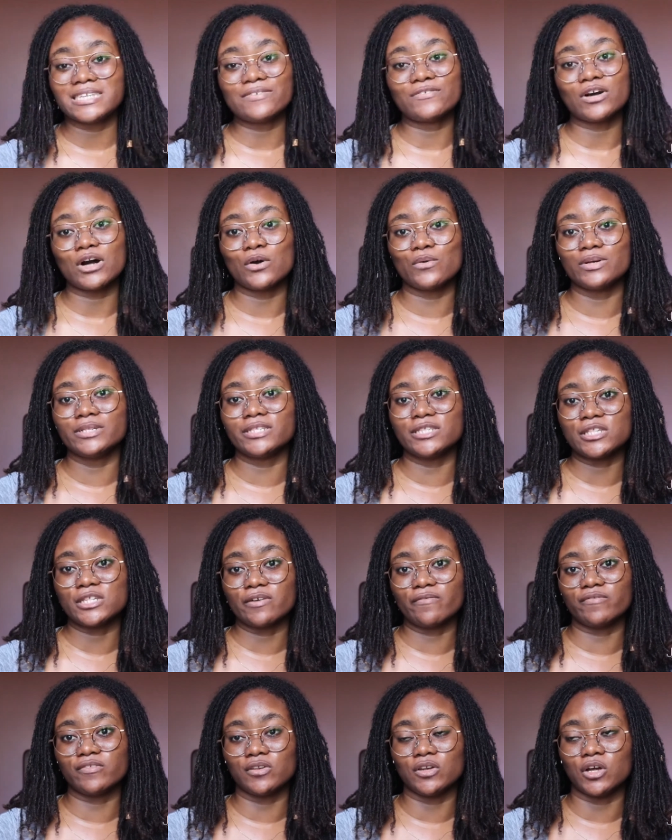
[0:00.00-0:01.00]
I've always
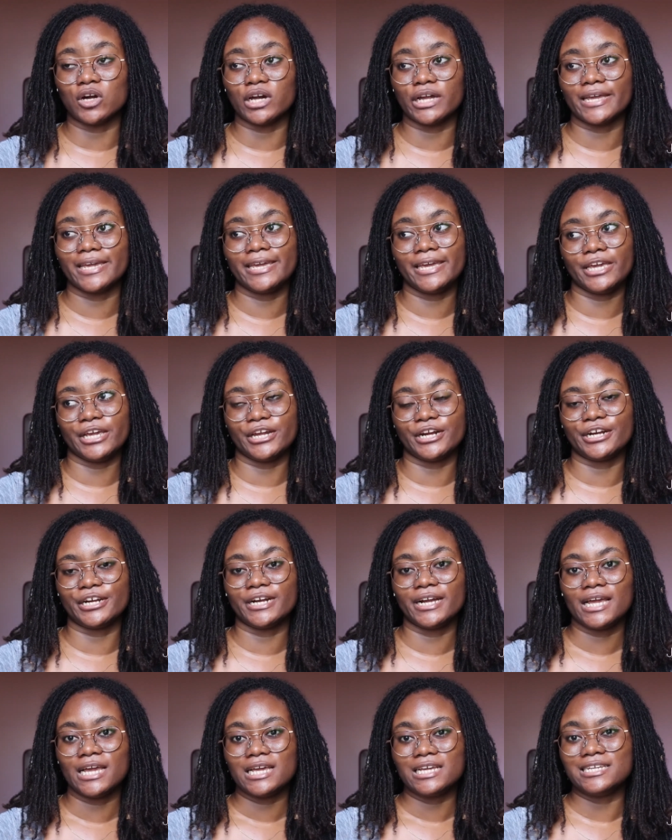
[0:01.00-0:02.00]
loved long hair.
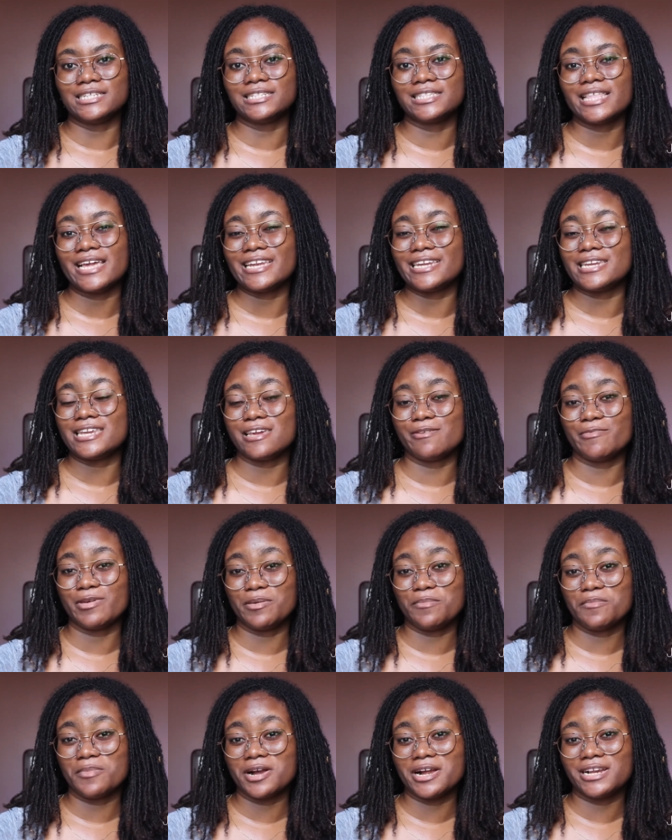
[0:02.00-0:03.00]
It's like
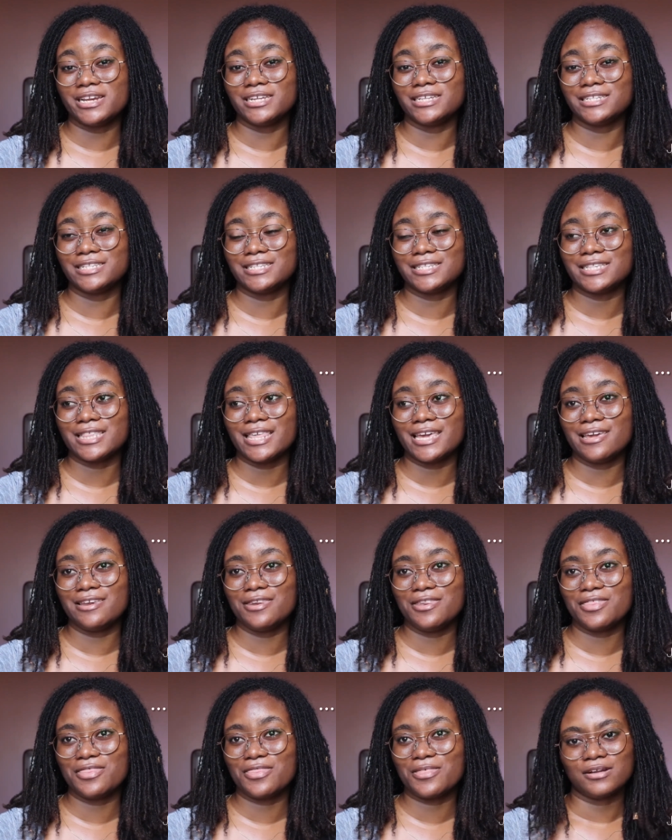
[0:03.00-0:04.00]
Damian Marley's length.